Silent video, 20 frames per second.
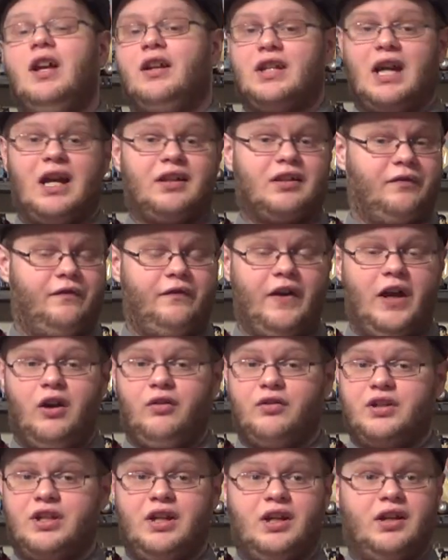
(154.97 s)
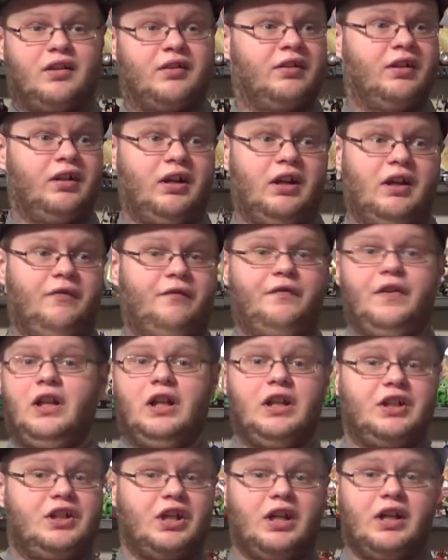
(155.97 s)
Captain Falcon,
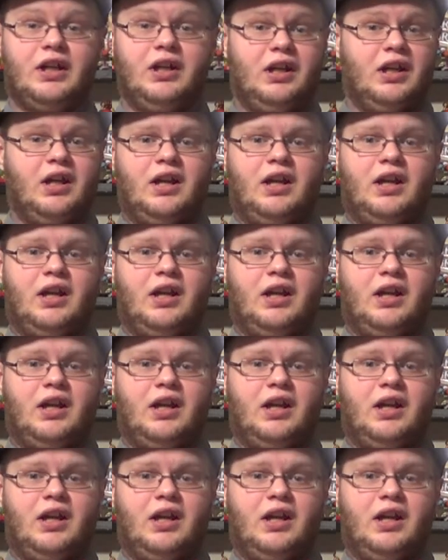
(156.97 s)
Villager,